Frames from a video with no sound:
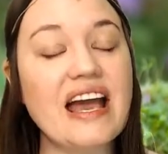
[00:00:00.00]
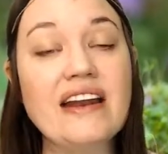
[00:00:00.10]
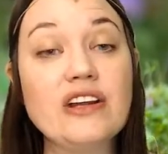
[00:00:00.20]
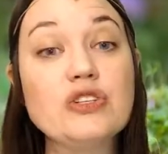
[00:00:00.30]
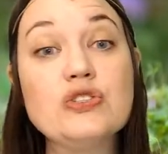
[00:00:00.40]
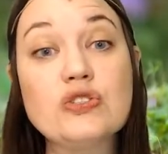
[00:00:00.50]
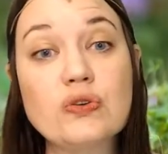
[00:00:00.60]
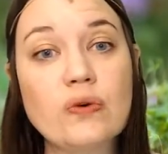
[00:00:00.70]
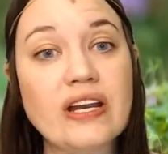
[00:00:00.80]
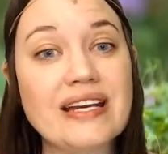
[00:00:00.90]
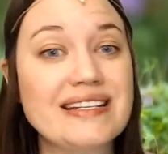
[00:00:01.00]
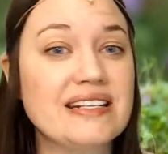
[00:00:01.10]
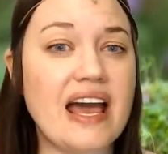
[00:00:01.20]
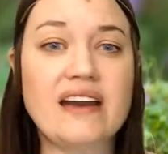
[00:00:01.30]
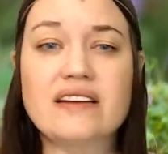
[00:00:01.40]
and
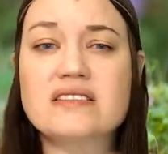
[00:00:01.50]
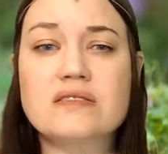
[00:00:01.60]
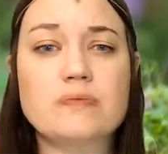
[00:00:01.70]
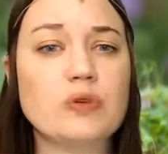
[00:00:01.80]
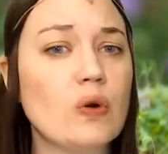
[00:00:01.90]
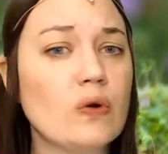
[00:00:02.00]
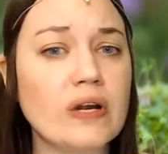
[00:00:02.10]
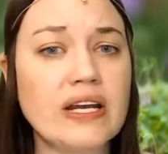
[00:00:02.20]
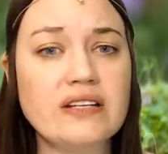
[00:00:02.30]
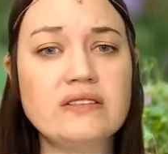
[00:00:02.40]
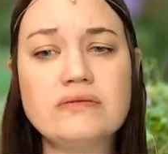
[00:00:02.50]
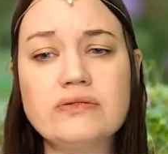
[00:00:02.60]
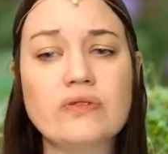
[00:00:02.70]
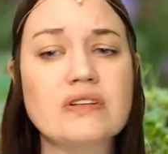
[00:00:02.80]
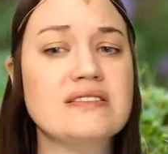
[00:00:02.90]
enjoying and exploring
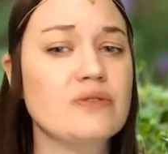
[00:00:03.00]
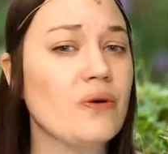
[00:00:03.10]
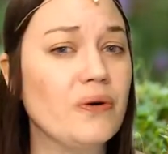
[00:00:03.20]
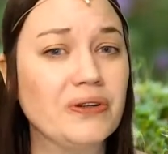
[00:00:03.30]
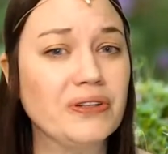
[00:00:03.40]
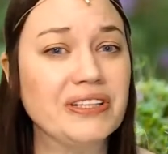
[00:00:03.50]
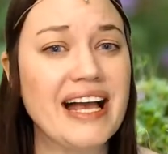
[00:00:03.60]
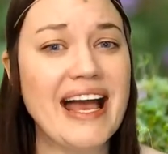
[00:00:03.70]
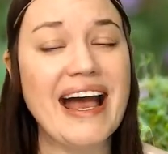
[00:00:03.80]
your soul